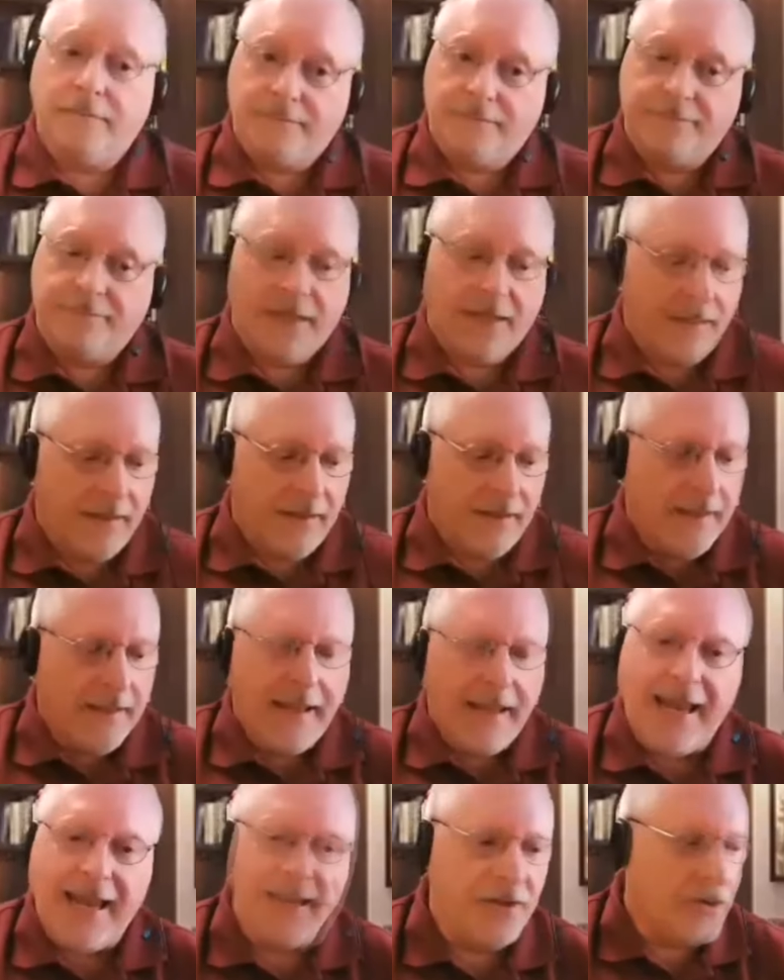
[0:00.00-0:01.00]
That's a
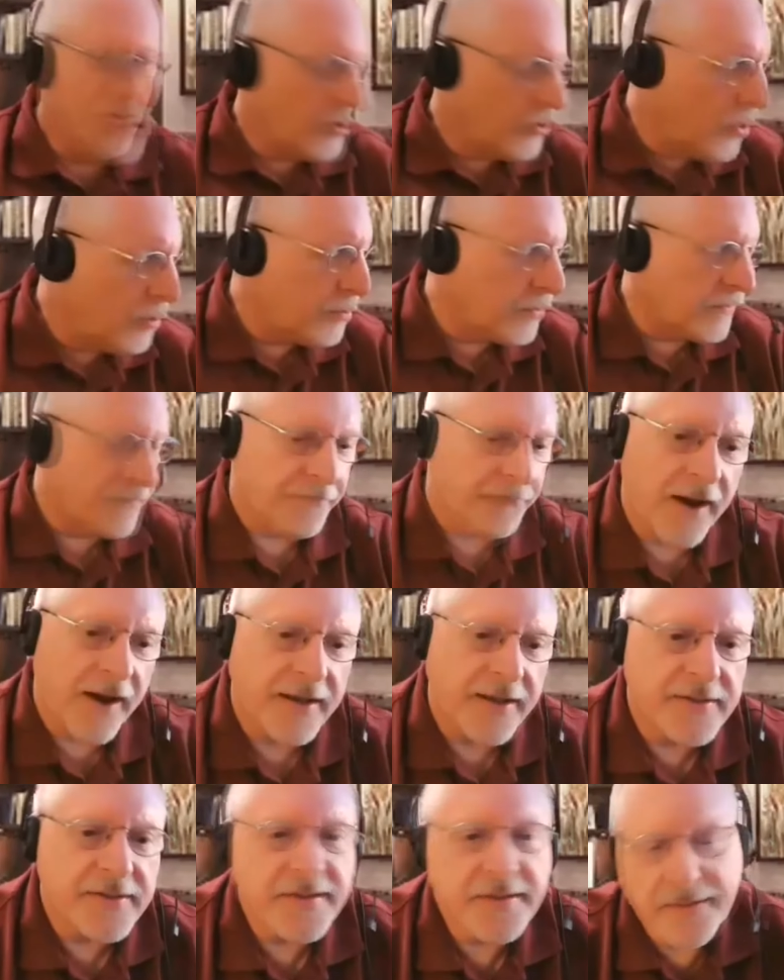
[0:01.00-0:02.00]
default answer for the
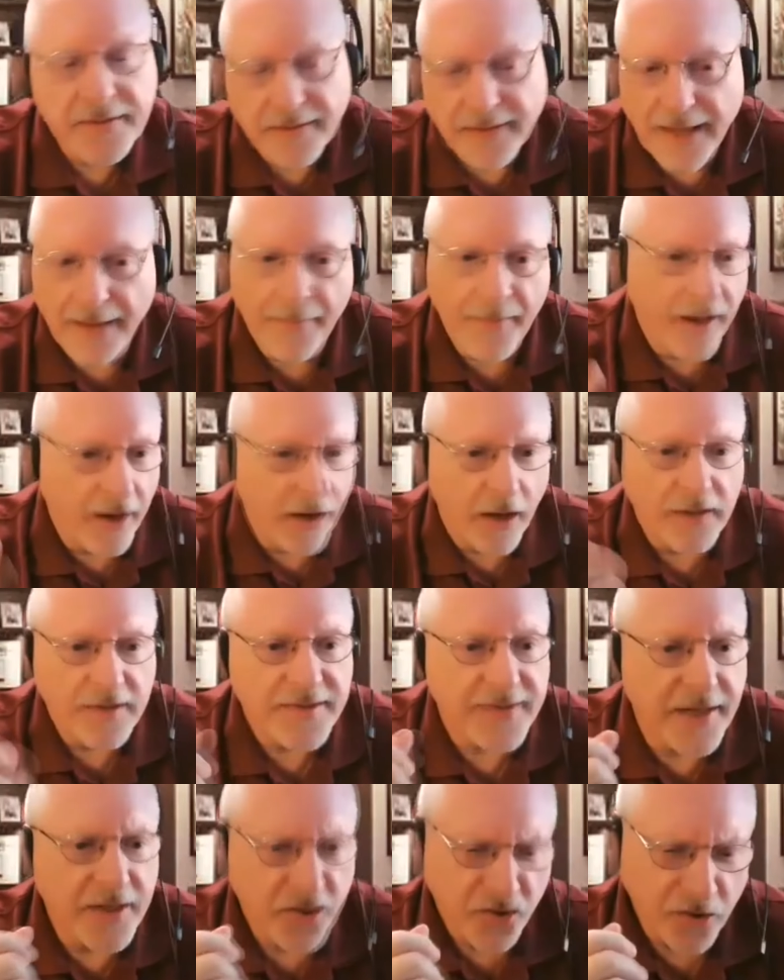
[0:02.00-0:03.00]
addict, also.
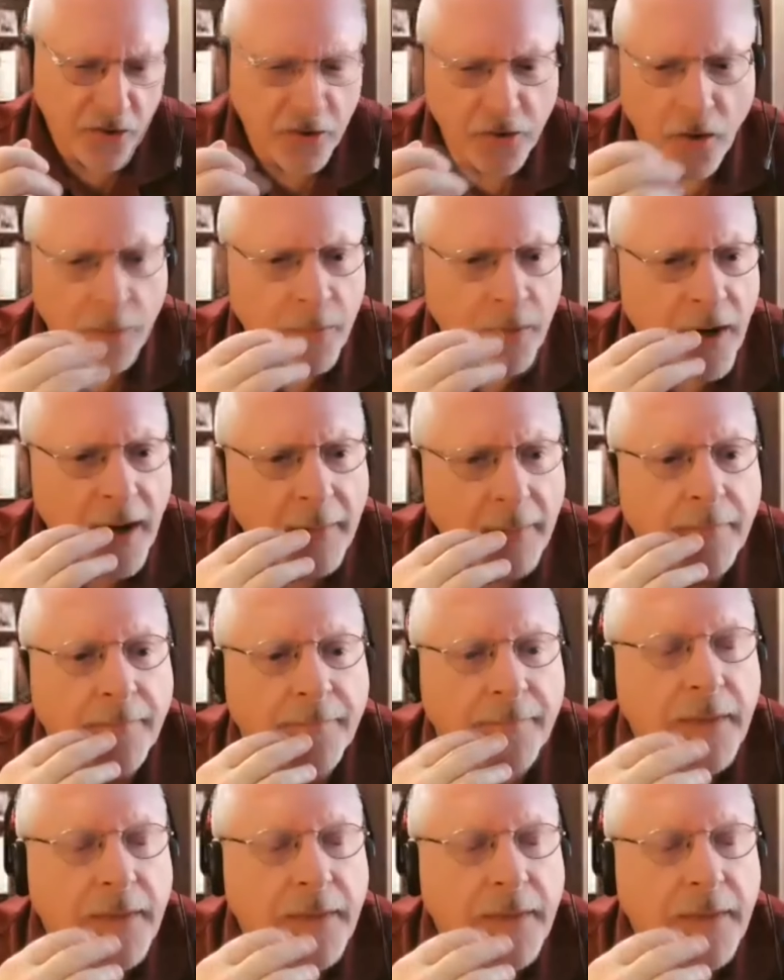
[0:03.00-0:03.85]
I've got control.